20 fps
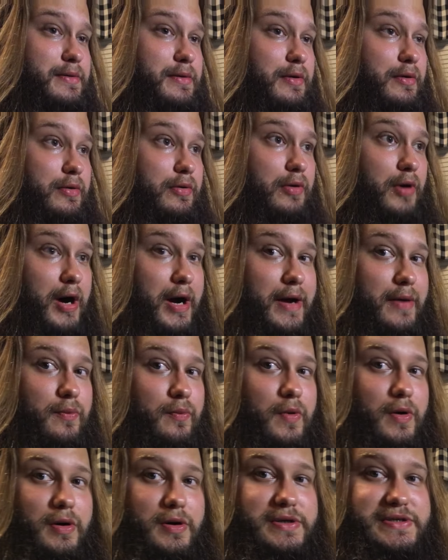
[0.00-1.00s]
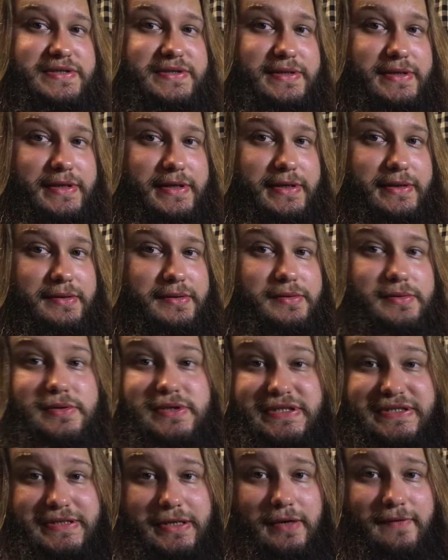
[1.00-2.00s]
a lot worse than
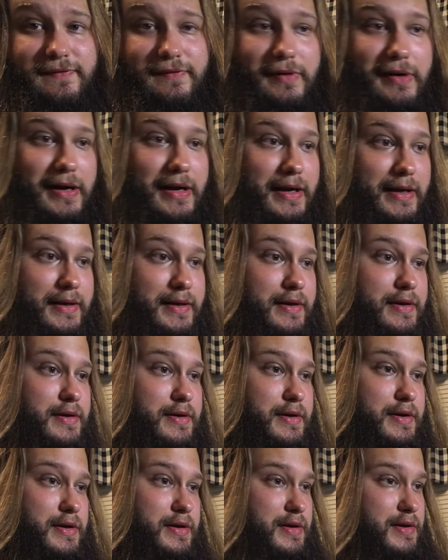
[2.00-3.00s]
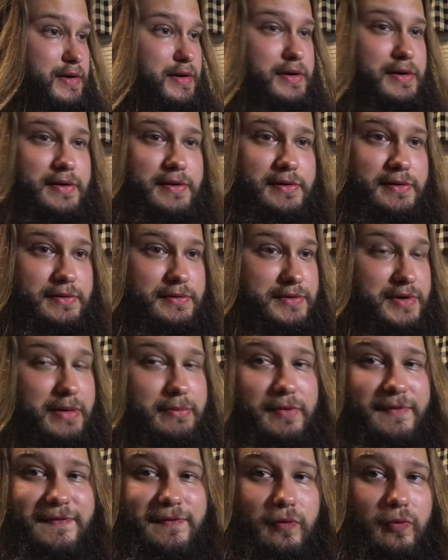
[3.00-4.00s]
stuff like
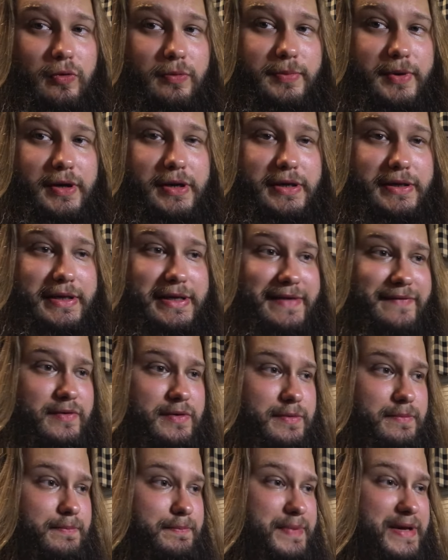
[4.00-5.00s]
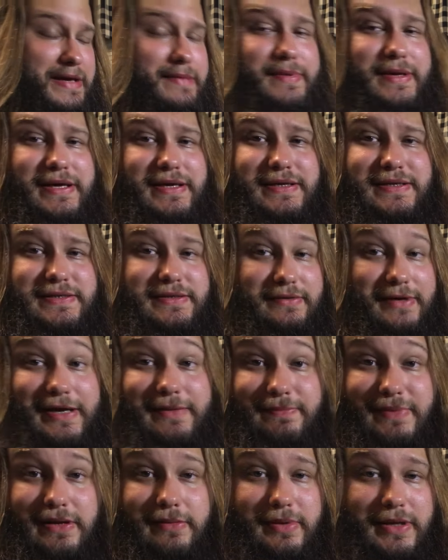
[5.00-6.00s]
number 4 buck, even BBs,
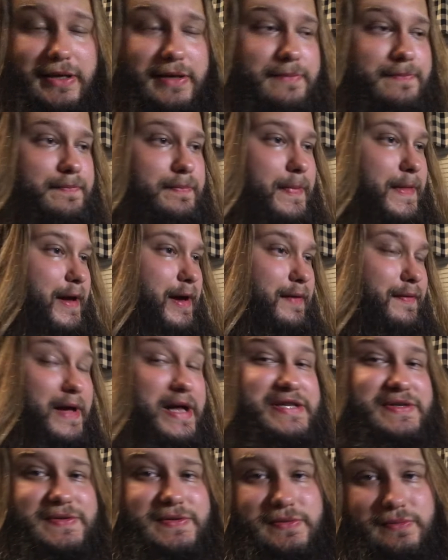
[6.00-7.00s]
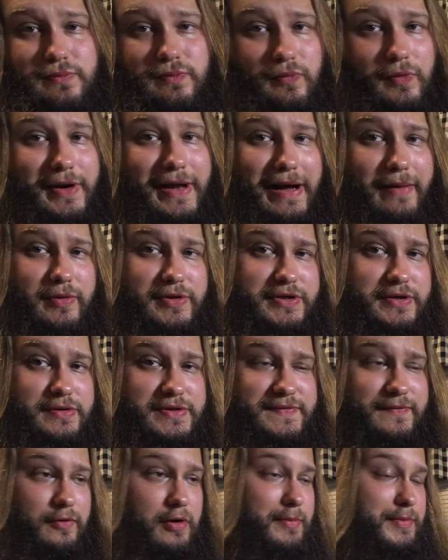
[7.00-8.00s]
lead BB. Yeah, that's what I would
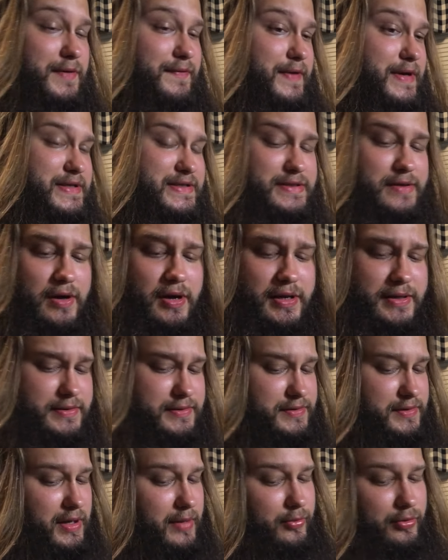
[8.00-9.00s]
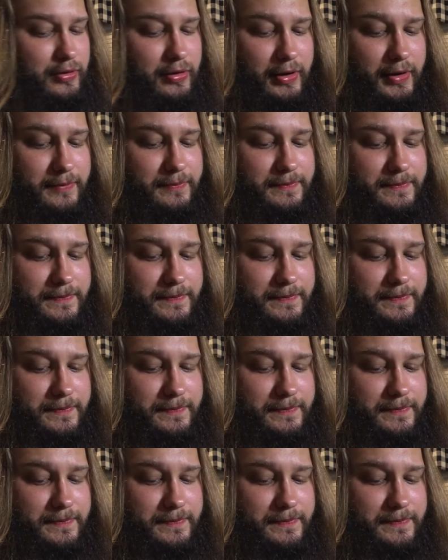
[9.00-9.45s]
use for home defense, not double-aught.